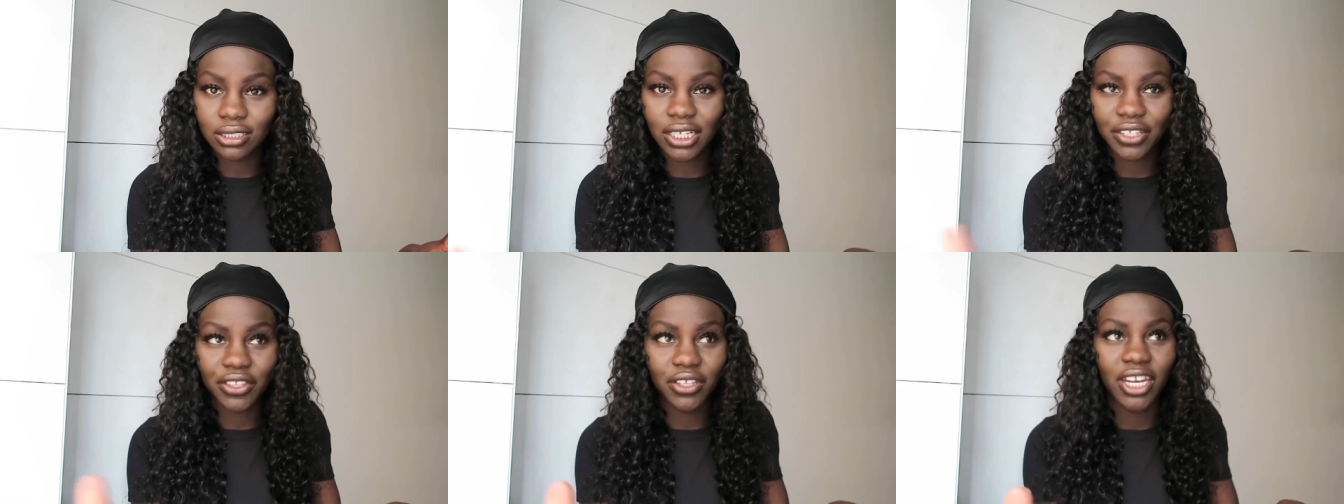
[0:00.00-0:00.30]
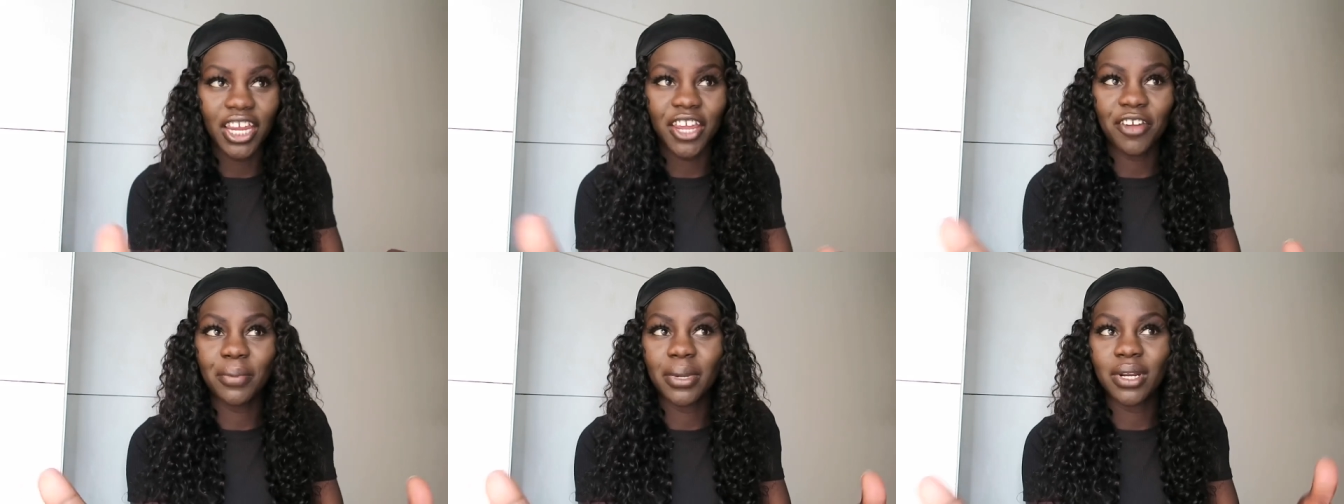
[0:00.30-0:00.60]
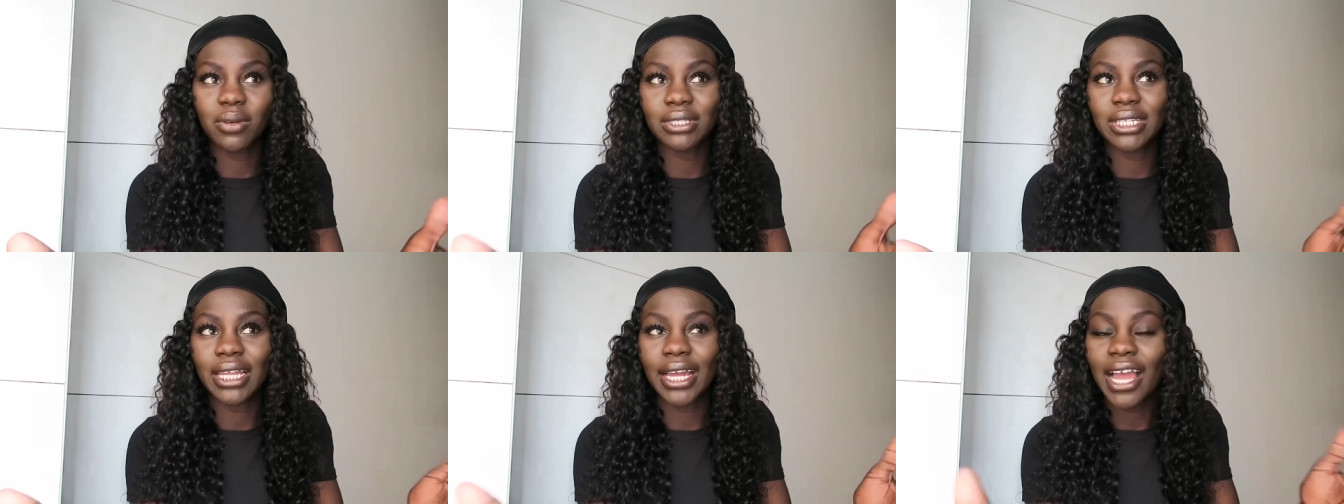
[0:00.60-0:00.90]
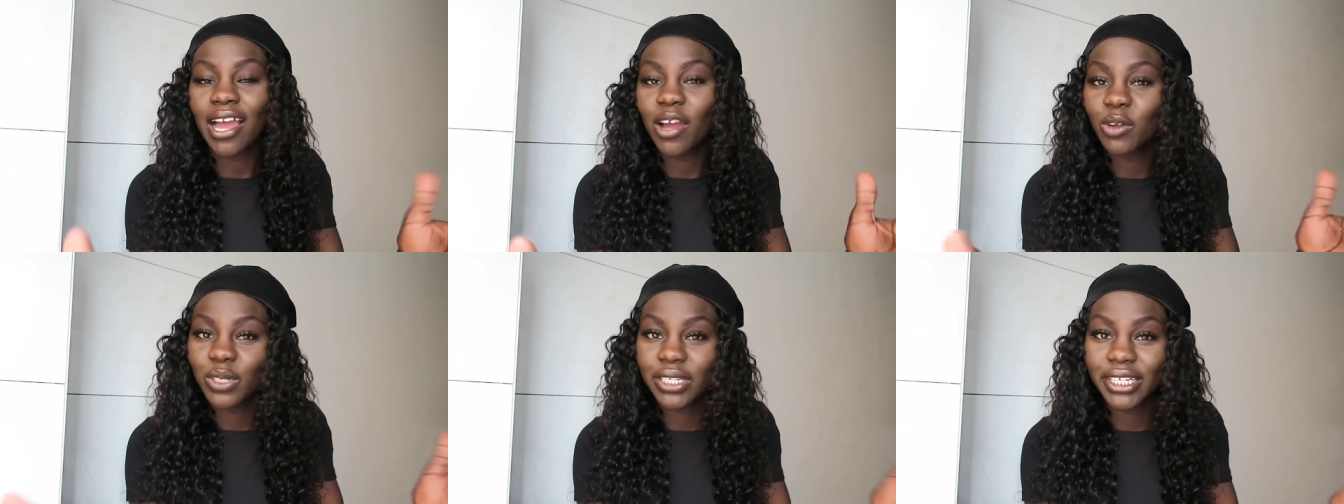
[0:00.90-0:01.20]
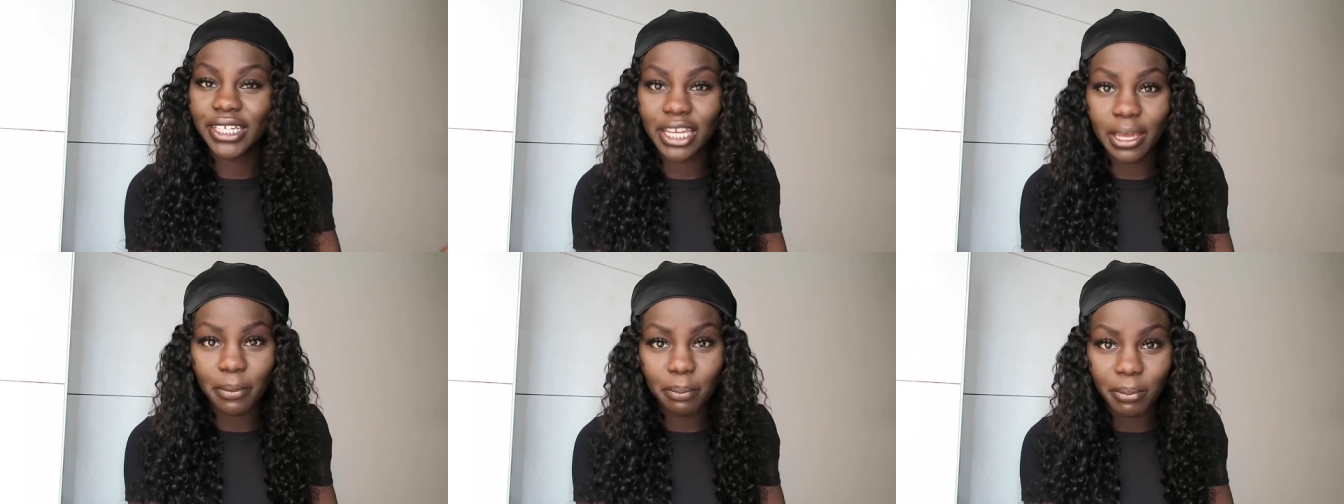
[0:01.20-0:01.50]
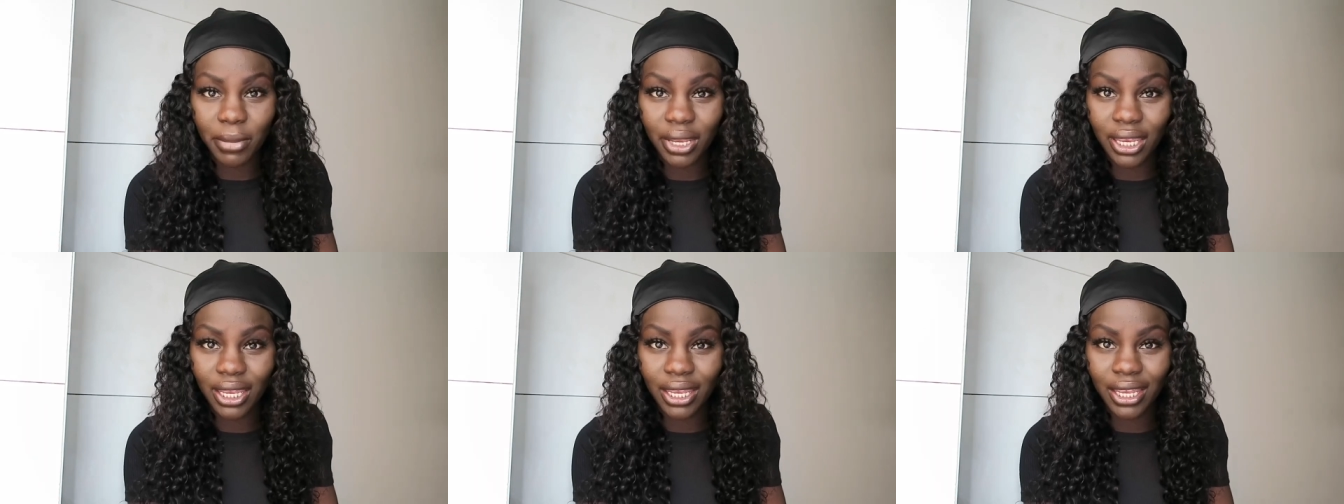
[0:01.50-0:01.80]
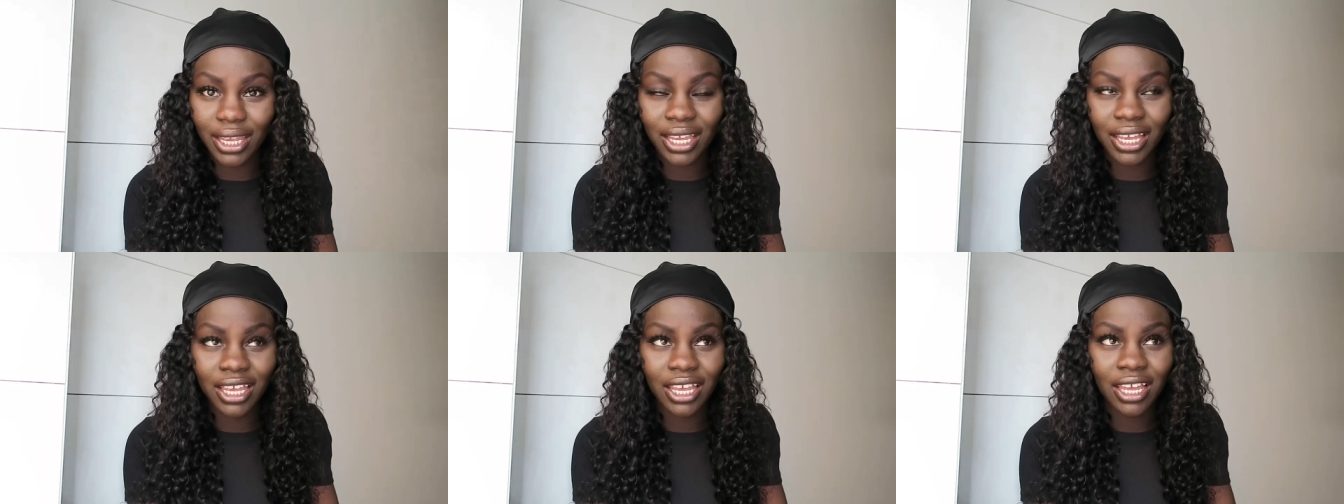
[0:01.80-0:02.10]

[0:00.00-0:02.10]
I thought everybody was like out to get me.